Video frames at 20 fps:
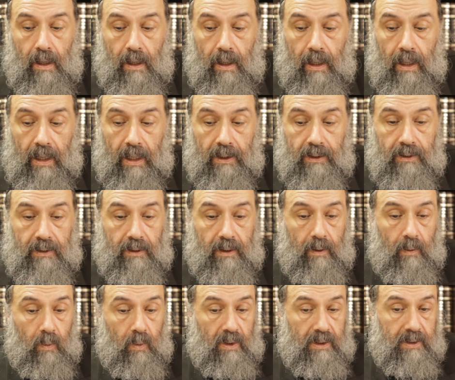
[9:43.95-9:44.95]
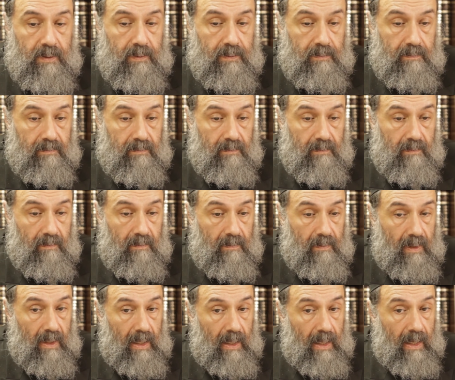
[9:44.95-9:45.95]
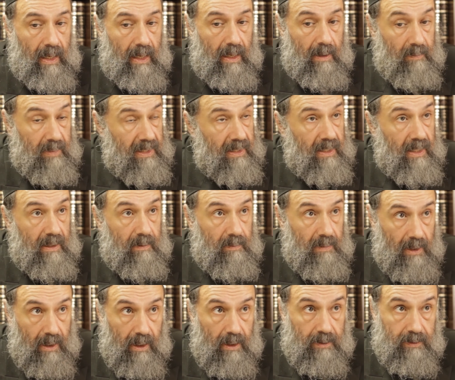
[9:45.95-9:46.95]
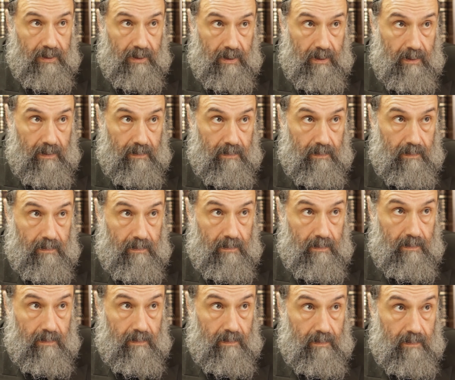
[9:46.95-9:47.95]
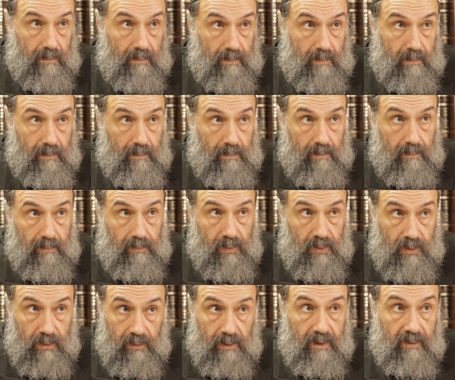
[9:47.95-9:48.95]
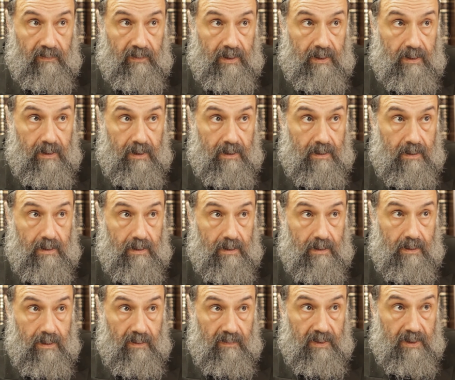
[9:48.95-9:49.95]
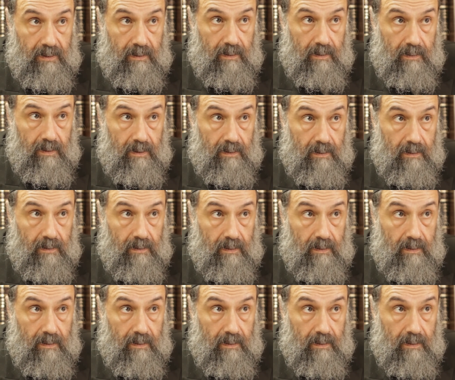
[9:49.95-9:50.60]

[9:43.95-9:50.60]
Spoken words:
and it became harder to live in the Soviet Union.